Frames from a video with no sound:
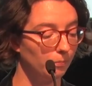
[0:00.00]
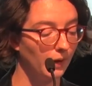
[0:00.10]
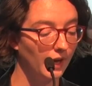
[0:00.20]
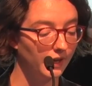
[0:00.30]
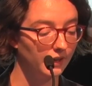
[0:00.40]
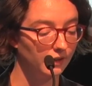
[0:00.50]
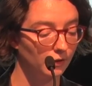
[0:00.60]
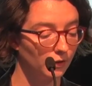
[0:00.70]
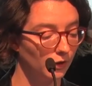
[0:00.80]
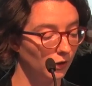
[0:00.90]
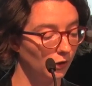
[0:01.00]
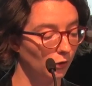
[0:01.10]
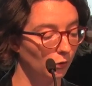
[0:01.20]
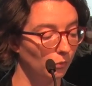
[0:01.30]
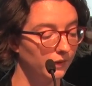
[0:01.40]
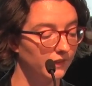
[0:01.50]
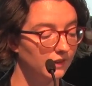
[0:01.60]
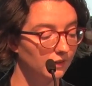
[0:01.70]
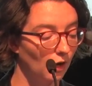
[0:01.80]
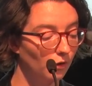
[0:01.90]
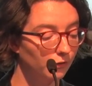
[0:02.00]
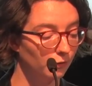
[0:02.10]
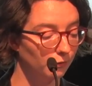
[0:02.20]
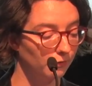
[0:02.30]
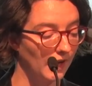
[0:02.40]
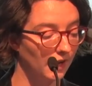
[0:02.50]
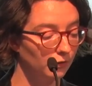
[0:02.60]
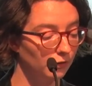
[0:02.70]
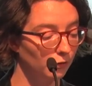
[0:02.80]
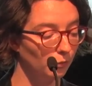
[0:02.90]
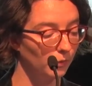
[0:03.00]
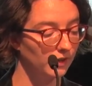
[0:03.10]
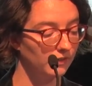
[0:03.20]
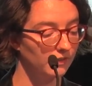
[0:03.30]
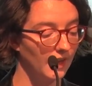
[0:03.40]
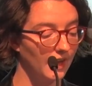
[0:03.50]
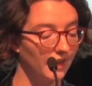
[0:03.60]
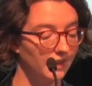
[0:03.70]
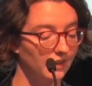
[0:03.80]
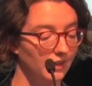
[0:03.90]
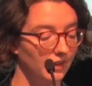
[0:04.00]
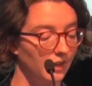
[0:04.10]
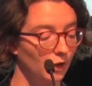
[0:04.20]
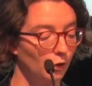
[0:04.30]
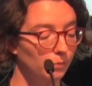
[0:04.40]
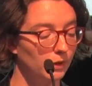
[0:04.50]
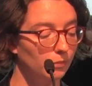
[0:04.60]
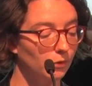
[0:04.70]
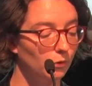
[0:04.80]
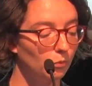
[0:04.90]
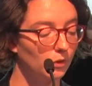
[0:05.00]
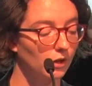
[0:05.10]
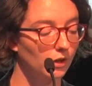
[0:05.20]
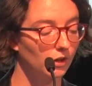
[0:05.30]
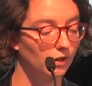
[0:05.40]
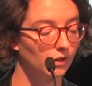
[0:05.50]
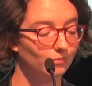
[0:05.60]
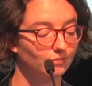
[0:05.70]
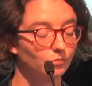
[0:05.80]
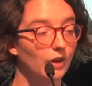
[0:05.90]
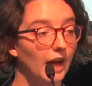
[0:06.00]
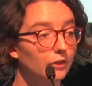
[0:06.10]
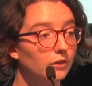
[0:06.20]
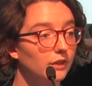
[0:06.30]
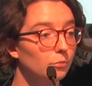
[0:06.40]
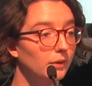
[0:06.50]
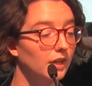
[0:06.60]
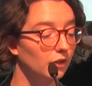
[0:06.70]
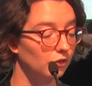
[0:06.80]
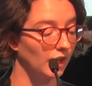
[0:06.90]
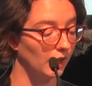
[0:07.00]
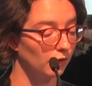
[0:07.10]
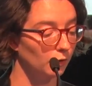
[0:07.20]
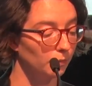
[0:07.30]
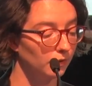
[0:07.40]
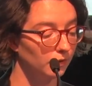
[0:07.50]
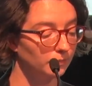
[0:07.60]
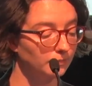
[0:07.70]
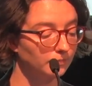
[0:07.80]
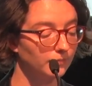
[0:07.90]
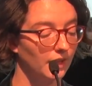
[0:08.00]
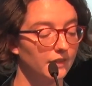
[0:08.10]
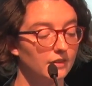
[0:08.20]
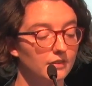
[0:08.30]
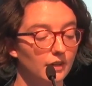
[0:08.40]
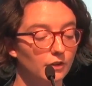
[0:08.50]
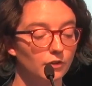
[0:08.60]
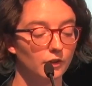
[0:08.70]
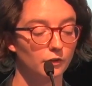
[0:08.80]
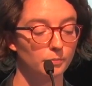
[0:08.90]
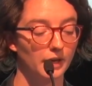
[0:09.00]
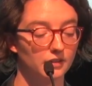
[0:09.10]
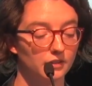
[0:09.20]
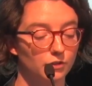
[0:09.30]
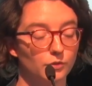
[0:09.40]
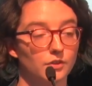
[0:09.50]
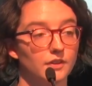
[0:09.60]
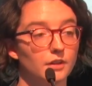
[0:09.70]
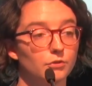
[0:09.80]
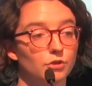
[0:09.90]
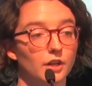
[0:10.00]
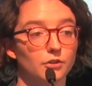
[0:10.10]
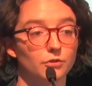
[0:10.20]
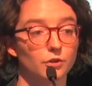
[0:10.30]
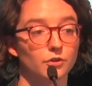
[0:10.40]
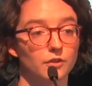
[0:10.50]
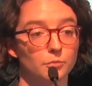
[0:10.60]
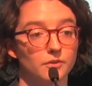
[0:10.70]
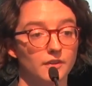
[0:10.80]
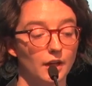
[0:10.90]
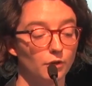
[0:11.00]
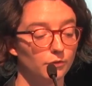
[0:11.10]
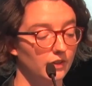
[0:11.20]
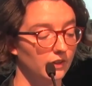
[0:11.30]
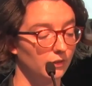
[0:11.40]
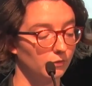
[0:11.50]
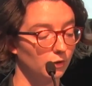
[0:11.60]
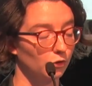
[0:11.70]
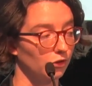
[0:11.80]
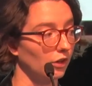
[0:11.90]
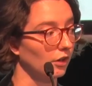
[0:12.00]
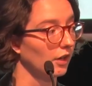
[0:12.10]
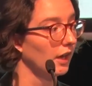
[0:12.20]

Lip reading: But what they also found was that people were, rather than being charitable, the senders expected to receive transfers themselves in the future,